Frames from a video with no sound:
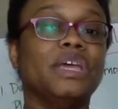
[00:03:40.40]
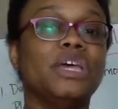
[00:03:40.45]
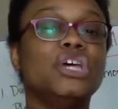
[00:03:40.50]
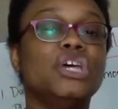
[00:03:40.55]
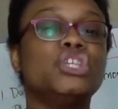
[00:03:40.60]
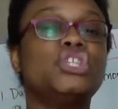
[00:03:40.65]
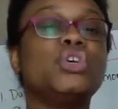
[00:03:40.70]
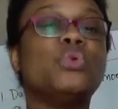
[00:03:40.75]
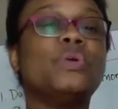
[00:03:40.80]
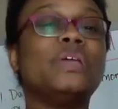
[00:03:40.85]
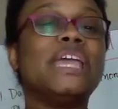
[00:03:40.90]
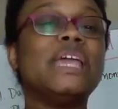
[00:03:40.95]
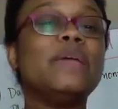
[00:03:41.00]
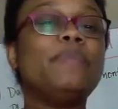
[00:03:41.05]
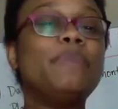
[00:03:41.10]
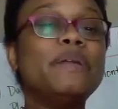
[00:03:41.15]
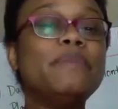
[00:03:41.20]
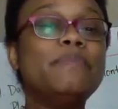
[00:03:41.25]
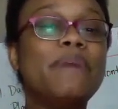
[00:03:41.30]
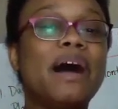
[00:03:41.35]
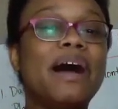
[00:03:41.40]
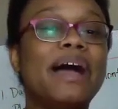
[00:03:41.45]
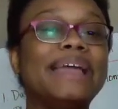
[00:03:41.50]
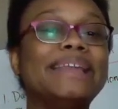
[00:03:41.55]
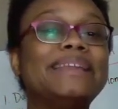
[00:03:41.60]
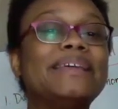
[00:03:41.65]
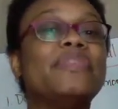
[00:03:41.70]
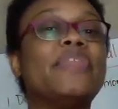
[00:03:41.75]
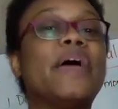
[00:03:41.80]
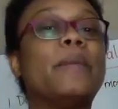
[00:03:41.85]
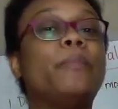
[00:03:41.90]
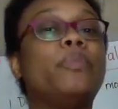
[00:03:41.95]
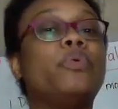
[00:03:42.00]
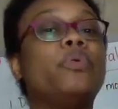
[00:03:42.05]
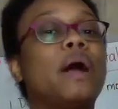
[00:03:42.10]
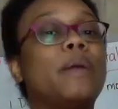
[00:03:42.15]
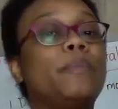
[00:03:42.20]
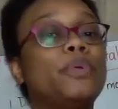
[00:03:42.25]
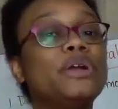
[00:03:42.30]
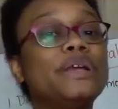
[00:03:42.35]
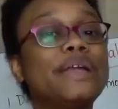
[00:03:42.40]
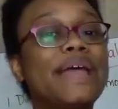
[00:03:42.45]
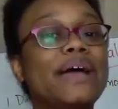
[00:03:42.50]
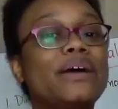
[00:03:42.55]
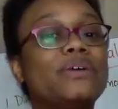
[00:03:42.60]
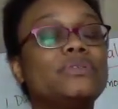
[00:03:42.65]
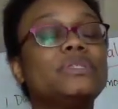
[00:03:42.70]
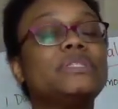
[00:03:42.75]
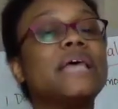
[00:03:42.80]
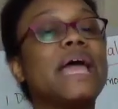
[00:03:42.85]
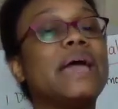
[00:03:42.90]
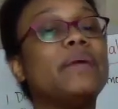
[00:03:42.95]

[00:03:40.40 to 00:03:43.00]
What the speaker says: So keep in mind that proper nouns